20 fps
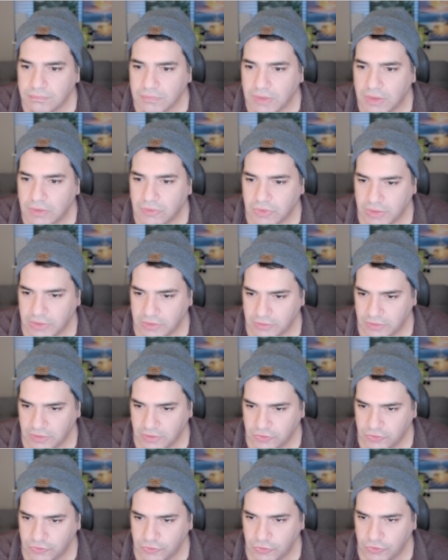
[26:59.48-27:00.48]
All right,
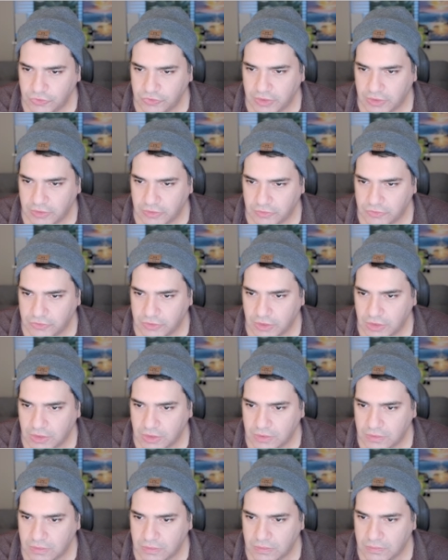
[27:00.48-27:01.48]
these two cells
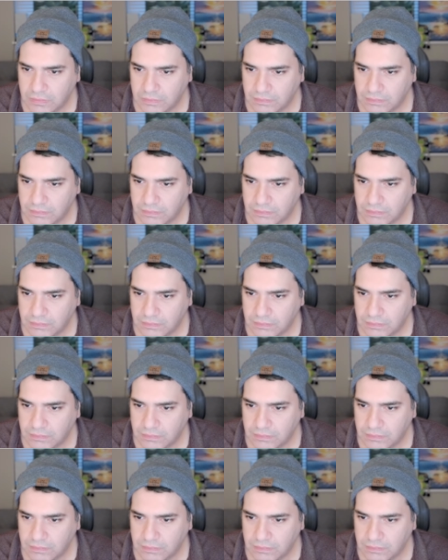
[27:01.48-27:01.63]
are